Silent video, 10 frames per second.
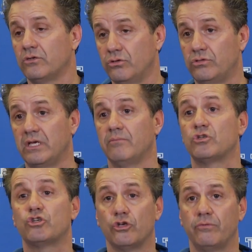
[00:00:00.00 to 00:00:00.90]
two teams
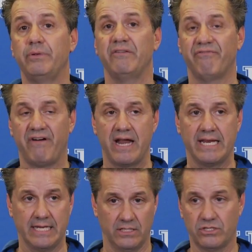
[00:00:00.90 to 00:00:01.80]
should be
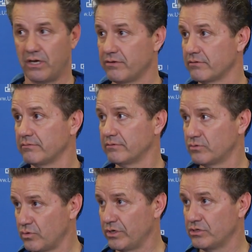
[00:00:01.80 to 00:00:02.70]
fighting each other.
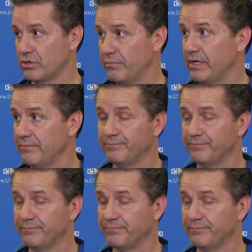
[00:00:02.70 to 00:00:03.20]
That's what it should be.